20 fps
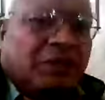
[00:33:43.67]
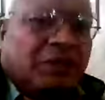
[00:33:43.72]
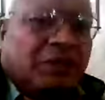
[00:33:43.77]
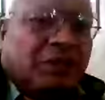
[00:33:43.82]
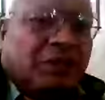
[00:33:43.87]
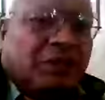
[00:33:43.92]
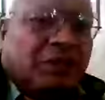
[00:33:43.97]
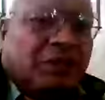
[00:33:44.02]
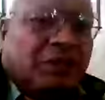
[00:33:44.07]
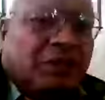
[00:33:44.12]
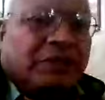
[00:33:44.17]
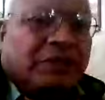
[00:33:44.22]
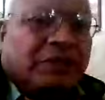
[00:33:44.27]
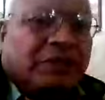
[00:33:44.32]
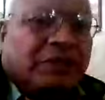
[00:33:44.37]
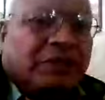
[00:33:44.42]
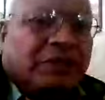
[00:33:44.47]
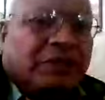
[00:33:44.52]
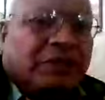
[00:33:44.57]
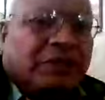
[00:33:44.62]
problems
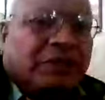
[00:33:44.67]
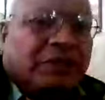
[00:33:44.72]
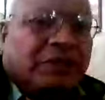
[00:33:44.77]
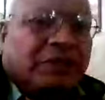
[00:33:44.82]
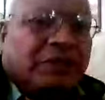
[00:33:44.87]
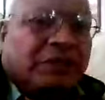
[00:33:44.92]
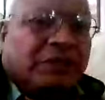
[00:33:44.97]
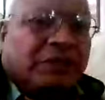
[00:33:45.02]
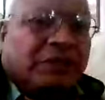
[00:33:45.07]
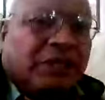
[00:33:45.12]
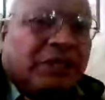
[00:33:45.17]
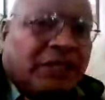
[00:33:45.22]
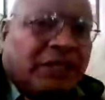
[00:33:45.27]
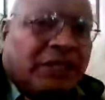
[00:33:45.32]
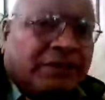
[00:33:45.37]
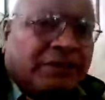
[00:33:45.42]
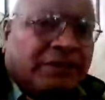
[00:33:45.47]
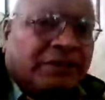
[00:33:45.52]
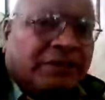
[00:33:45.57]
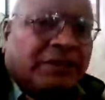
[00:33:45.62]
are considered,
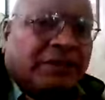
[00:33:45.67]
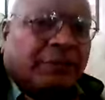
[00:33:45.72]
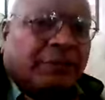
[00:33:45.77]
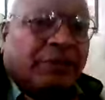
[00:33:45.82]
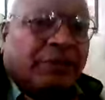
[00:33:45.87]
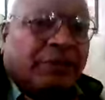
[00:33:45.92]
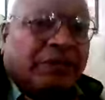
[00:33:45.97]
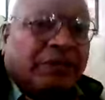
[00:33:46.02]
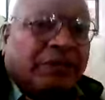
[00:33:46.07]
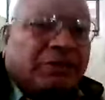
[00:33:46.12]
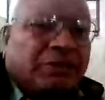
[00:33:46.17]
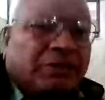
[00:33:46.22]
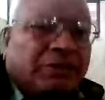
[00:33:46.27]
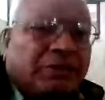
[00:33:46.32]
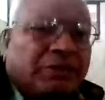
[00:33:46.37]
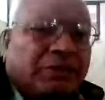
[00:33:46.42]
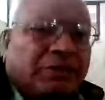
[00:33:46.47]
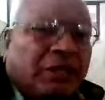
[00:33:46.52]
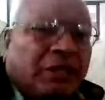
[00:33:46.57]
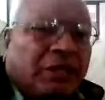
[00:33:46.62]
analysis are made,
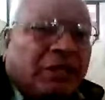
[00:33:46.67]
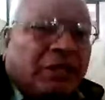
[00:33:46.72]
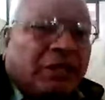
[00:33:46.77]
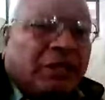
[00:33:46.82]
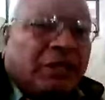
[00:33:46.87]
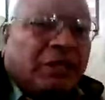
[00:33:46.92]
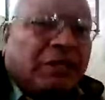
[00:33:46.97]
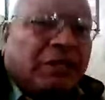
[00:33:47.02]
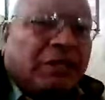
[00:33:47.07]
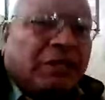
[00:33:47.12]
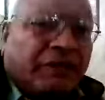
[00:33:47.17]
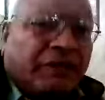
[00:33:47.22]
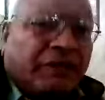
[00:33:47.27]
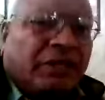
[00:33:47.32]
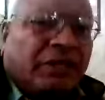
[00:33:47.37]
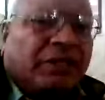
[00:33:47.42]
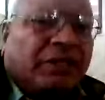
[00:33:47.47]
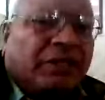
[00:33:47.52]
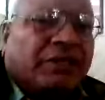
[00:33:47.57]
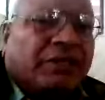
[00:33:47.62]
and
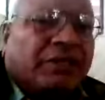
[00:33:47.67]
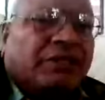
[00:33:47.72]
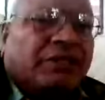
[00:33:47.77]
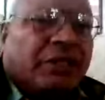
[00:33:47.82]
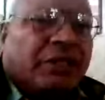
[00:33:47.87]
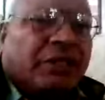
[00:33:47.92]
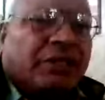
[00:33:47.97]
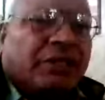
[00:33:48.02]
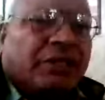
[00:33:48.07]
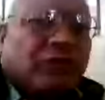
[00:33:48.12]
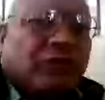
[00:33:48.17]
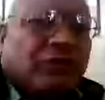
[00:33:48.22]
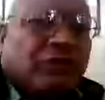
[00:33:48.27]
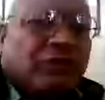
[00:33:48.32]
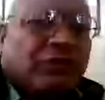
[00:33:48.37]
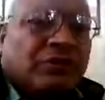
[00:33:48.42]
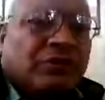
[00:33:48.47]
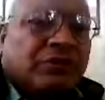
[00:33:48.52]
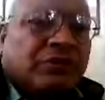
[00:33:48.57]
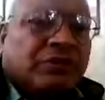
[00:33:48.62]
difficulties are charted out.
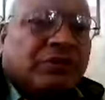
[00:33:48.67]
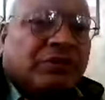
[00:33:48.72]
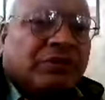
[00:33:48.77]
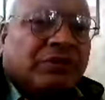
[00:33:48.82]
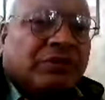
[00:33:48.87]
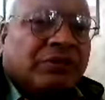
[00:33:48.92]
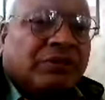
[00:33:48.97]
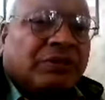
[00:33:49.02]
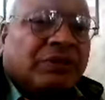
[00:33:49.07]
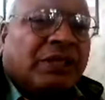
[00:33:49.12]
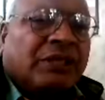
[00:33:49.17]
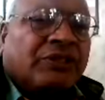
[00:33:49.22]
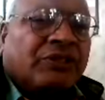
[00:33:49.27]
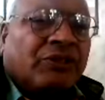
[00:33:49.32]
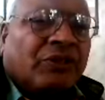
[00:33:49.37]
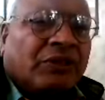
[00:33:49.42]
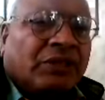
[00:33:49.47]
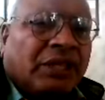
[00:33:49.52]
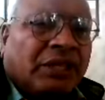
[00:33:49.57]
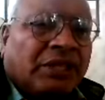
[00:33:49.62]
That's
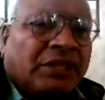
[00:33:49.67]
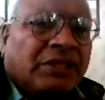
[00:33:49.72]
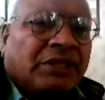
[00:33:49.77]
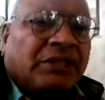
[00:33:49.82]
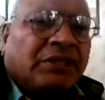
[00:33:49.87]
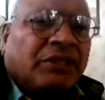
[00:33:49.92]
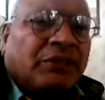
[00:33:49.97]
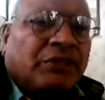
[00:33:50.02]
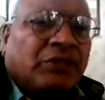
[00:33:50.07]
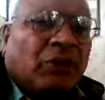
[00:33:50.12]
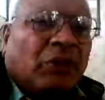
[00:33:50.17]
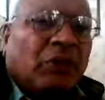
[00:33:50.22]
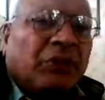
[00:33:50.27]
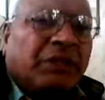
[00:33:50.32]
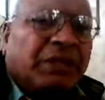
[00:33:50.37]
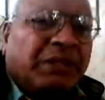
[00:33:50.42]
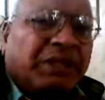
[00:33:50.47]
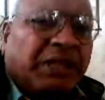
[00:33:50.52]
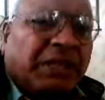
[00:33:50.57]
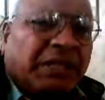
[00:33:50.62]
called technical. All
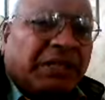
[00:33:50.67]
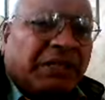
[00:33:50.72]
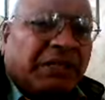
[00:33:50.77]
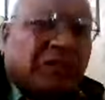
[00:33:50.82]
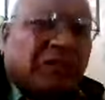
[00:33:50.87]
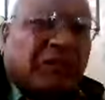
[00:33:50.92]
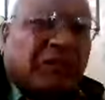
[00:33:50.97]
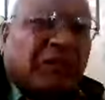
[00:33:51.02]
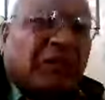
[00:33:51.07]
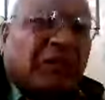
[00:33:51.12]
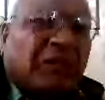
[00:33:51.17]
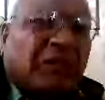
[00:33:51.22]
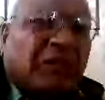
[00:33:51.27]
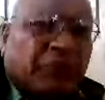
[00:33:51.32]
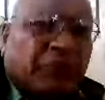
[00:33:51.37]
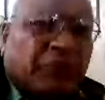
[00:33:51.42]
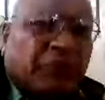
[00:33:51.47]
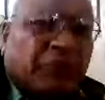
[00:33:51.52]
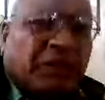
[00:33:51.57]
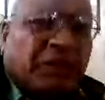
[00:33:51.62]
details, all
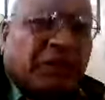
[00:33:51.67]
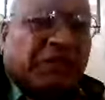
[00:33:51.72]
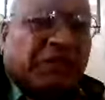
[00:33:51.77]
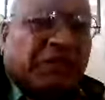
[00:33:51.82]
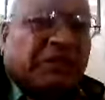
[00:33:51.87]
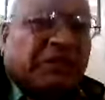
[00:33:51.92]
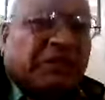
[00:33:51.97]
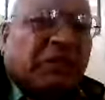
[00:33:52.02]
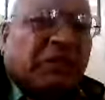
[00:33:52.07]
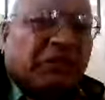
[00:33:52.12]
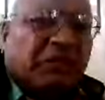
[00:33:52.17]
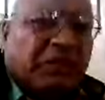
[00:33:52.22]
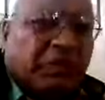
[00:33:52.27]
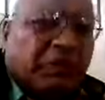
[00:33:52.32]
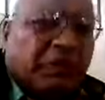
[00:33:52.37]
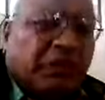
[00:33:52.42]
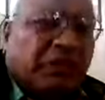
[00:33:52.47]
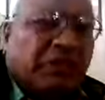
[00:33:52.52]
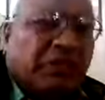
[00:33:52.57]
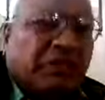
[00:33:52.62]
correspondences, all
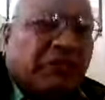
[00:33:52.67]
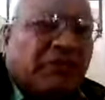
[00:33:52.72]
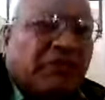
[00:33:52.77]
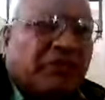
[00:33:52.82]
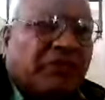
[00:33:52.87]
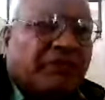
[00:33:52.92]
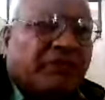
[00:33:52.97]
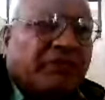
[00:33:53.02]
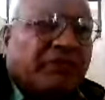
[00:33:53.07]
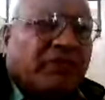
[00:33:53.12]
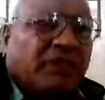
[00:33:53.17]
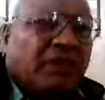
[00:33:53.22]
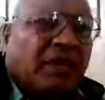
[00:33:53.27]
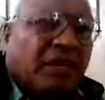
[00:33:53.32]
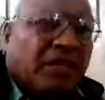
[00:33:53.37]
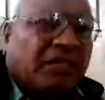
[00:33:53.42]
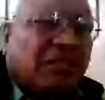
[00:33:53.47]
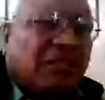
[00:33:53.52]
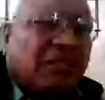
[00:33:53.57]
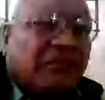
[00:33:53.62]
submissions
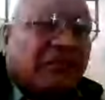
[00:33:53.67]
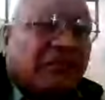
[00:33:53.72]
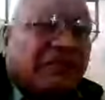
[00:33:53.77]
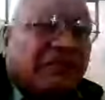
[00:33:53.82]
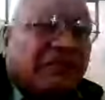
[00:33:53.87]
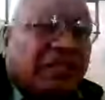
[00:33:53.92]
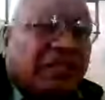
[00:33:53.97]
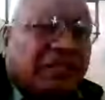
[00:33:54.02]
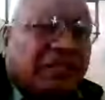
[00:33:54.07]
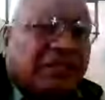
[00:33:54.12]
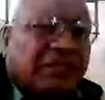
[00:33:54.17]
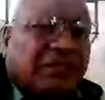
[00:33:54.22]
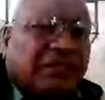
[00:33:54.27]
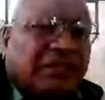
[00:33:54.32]
are covered in that.